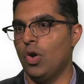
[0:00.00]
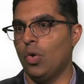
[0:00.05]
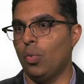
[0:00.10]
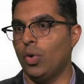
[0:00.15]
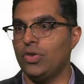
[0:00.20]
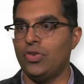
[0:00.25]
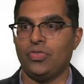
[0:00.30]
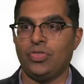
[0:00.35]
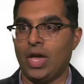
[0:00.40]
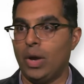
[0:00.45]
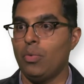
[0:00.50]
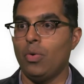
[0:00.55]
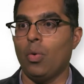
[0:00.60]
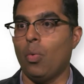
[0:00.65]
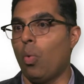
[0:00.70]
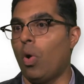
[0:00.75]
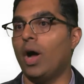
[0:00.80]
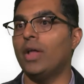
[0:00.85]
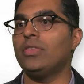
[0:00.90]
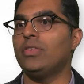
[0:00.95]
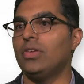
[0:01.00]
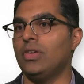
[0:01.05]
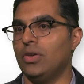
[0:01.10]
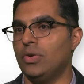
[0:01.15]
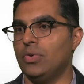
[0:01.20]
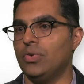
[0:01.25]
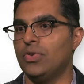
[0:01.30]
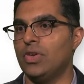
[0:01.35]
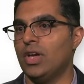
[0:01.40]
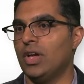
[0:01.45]
which they will want to
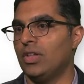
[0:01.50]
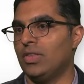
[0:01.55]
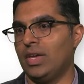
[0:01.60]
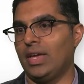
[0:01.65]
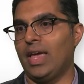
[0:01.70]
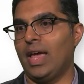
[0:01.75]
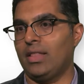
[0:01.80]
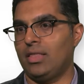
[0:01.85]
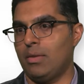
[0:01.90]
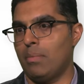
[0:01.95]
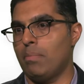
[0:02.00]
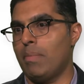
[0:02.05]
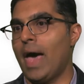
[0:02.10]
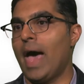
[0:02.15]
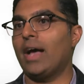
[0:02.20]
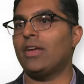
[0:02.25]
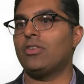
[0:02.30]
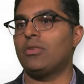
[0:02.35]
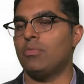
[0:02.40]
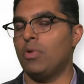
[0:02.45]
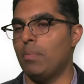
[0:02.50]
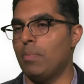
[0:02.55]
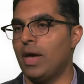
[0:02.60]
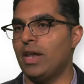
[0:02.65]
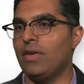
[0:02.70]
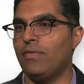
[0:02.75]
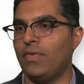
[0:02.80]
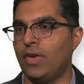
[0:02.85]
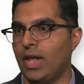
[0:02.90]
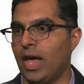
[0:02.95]
use to get the maximal
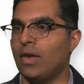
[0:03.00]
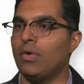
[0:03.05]
benefit